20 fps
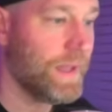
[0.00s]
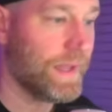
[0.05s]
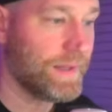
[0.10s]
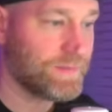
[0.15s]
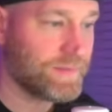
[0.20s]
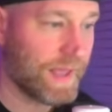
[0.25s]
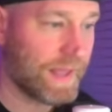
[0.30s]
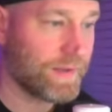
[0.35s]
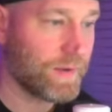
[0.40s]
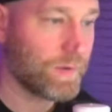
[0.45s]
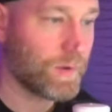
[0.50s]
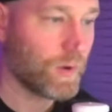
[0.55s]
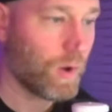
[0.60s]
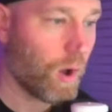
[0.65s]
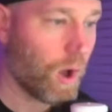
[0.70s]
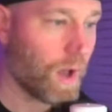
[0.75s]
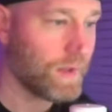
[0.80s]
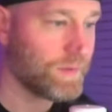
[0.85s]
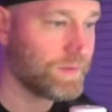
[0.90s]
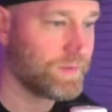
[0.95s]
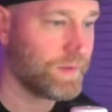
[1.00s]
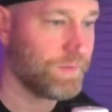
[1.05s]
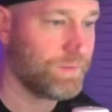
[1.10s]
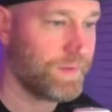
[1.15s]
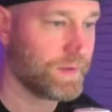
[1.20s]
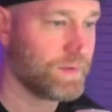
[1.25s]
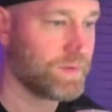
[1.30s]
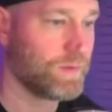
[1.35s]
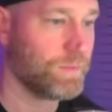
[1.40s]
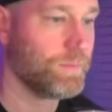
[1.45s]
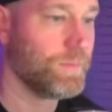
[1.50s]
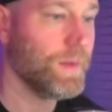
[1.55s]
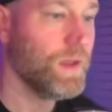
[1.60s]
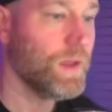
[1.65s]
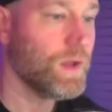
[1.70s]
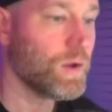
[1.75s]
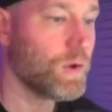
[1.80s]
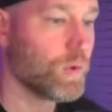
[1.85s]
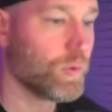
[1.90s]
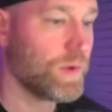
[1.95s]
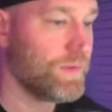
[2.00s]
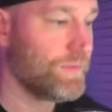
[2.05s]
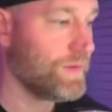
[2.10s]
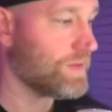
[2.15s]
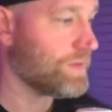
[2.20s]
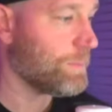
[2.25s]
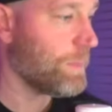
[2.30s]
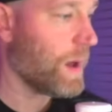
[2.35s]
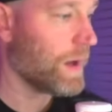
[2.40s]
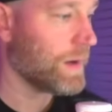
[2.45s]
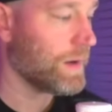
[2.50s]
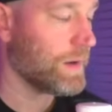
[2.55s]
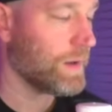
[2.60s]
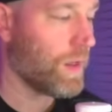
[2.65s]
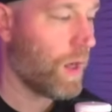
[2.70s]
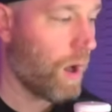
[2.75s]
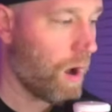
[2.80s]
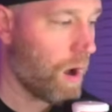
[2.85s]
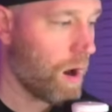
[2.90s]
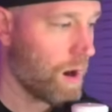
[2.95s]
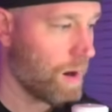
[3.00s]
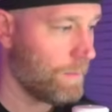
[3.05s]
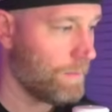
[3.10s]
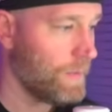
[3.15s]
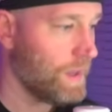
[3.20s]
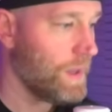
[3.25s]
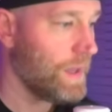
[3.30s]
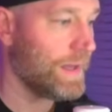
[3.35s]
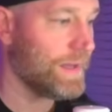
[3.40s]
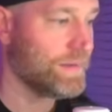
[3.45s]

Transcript: intended to cause the victim grievous bodily harm,